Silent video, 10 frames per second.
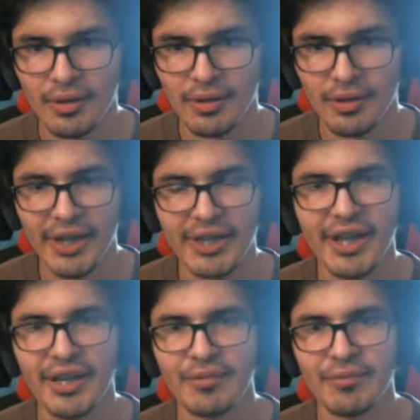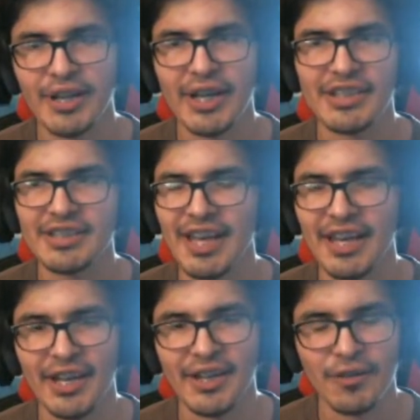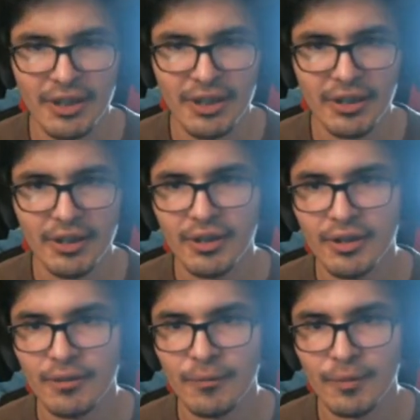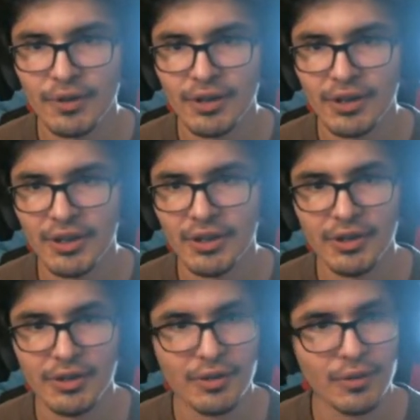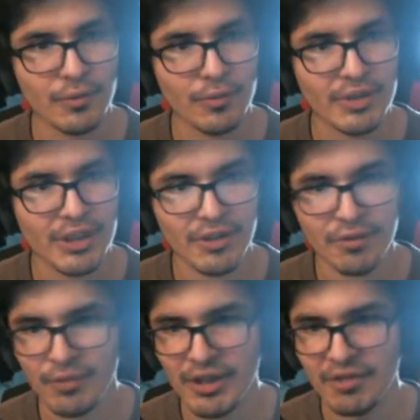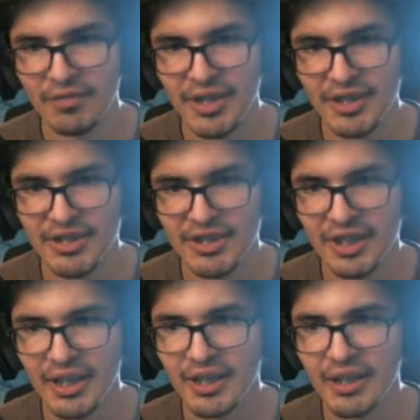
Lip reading: That guy. We gotta get to that guy. We're gonna go down, red flashing light.